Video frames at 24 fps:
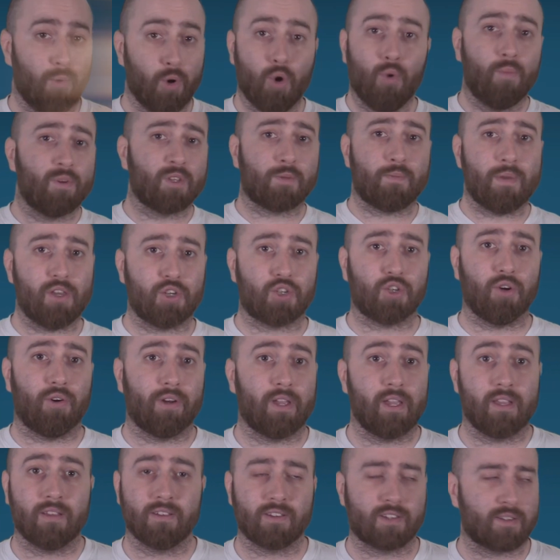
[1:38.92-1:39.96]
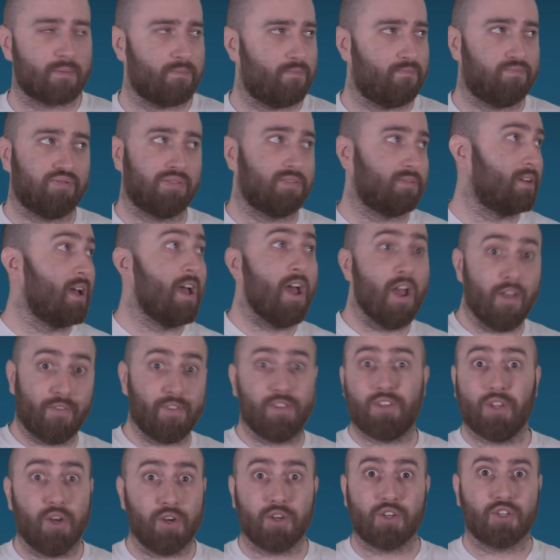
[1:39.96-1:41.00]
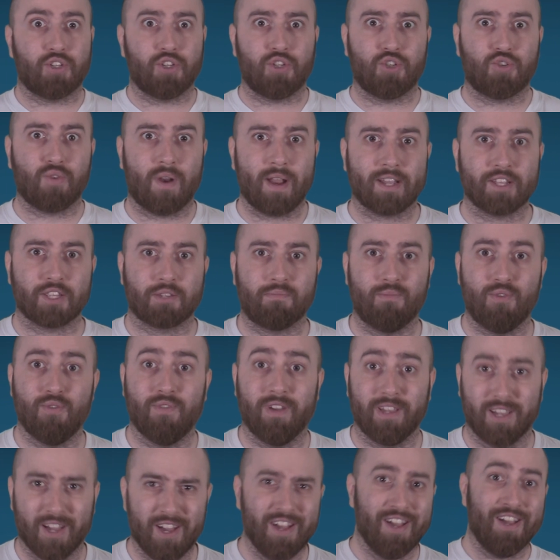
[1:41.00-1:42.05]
would almost be as shocking as the Dungeons & Dragons movie.